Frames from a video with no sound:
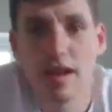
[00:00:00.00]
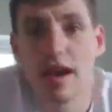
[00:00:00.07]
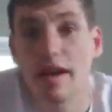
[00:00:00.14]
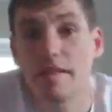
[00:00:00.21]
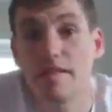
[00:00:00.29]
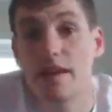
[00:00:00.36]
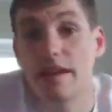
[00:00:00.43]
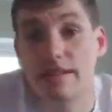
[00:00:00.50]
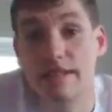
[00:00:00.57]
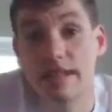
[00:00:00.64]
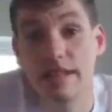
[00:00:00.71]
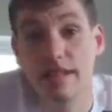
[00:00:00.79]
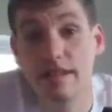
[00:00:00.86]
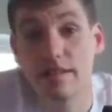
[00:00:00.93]
And that's the
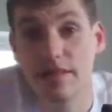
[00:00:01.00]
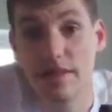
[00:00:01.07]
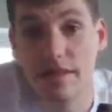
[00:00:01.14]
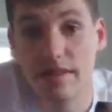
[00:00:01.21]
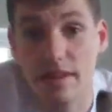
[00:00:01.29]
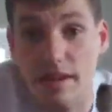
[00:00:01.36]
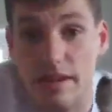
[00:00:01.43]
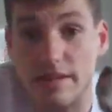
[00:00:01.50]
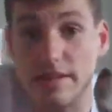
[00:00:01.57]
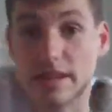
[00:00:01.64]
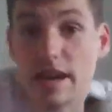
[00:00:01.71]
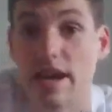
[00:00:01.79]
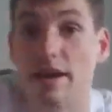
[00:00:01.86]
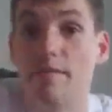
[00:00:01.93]
end of the video,
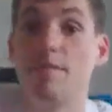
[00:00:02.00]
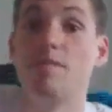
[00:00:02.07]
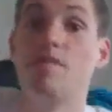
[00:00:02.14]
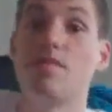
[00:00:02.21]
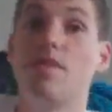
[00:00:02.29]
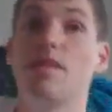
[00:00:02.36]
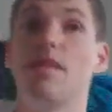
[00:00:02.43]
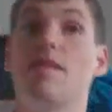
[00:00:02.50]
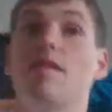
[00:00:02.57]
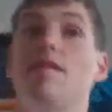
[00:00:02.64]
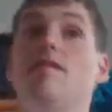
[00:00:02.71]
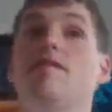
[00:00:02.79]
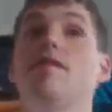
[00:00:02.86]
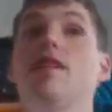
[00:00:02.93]
guys.
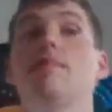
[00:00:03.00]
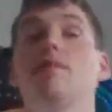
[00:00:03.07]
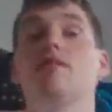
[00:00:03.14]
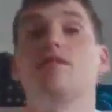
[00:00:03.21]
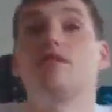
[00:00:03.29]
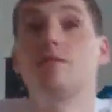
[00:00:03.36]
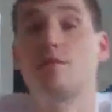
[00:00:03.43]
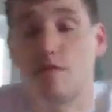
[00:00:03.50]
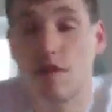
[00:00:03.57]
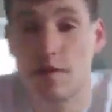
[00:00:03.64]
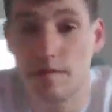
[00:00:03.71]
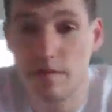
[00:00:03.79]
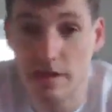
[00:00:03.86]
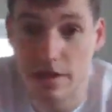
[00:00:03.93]
Remember to
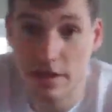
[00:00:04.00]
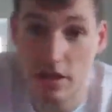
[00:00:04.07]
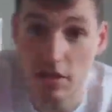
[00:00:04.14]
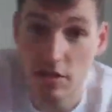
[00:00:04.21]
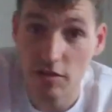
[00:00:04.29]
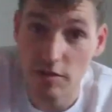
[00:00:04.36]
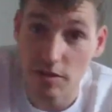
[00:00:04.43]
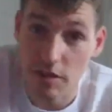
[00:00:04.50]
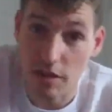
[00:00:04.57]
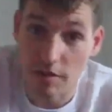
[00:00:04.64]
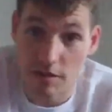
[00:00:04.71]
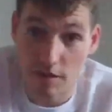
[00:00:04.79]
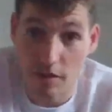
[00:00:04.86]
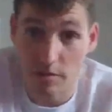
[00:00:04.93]
subscribe to the channel.
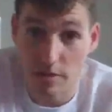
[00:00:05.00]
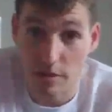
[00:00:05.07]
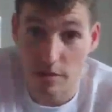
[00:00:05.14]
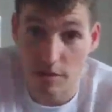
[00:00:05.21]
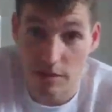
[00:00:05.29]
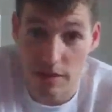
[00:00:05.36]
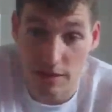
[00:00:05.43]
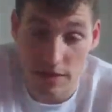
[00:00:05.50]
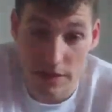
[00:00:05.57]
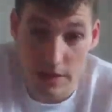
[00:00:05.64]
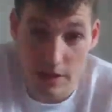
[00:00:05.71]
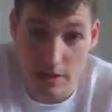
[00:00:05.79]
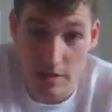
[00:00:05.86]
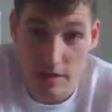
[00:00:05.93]
Thumbs up for this
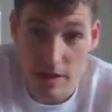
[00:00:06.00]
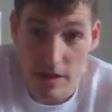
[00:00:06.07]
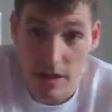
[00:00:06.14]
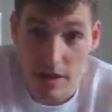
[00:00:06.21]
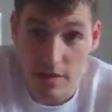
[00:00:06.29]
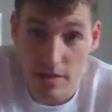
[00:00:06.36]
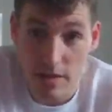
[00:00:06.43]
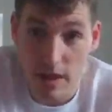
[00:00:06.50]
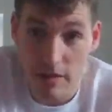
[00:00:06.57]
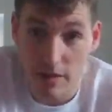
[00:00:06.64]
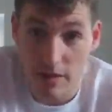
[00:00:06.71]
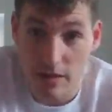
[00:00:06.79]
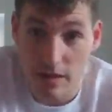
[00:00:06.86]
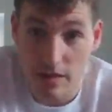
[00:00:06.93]
video. If you
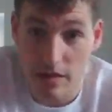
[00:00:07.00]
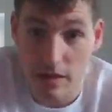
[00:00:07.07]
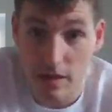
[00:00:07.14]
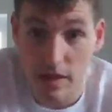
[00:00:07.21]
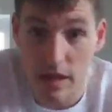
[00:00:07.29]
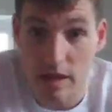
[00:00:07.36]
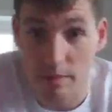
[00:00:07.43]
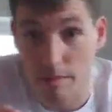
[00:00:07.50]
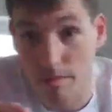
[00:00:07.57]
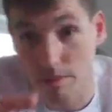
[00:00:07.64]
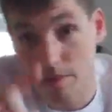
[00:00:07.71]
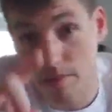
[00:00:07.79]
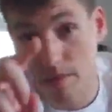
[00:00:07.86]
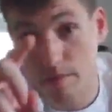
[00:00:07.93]
haven't done the
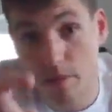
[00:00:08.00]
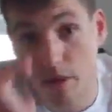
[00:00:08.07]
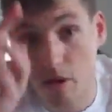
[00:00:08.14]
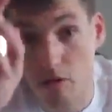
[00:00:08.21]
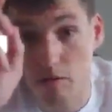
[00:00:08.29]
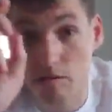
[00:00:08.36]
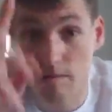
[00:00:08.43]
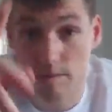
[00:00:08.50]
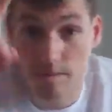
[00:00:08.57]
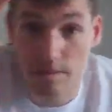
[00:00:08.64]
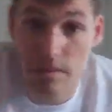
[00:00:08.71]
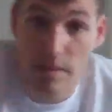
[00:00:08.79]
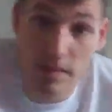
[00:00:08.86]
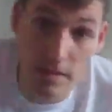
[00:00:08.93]
poll,
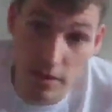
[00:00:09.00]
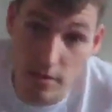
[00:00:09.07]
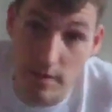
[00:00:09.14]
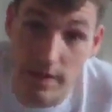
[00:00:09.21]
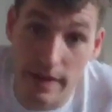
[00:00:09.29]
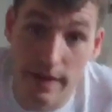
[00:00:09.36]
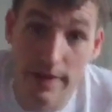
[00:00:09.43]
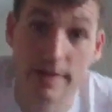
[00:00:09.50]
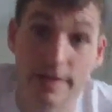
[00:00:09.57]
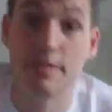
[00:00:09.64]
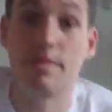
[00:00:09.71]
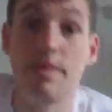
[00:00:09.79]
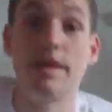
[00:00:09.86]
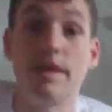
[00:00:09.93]
do it
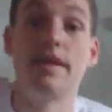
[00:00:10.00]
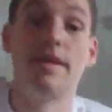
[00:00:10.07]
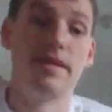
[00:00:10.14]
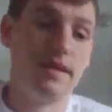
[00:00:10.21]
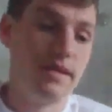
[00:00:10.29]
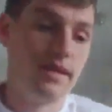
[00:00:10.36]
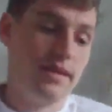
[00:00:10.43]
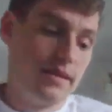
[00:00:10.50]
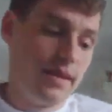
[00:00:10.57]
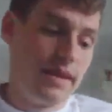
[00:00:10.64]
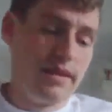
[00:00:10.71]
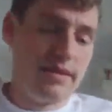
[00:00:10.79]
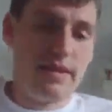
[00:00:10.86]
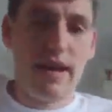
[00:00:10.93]
ASAP. So
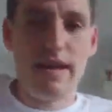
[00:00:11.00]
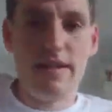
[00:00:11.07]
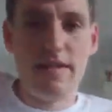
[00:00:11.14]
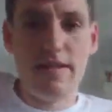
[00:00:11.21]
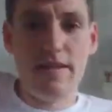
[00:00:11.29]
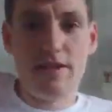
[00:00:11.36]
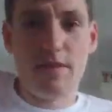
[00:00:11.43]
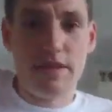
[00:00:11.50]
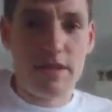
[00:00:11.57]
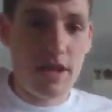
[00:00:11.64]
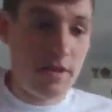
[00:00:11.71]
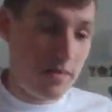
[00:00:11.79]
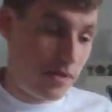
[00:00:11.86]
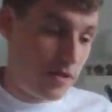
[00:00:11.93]
that's the end of this week.
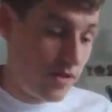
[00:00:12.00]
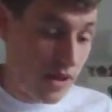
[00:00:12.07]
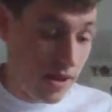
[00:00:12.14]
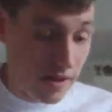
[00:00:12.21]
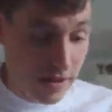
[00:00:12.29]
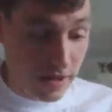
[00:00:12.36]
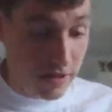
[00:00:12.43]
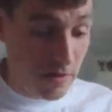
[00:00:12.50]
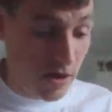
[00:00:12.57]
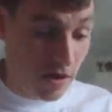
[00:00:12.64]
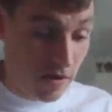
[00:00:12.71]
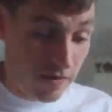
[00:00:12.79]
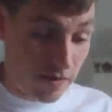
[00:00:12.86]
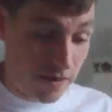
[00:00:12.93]
Toby, can you
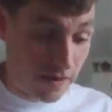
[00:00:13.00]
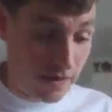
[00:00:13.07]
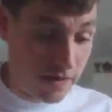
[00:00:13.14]
move?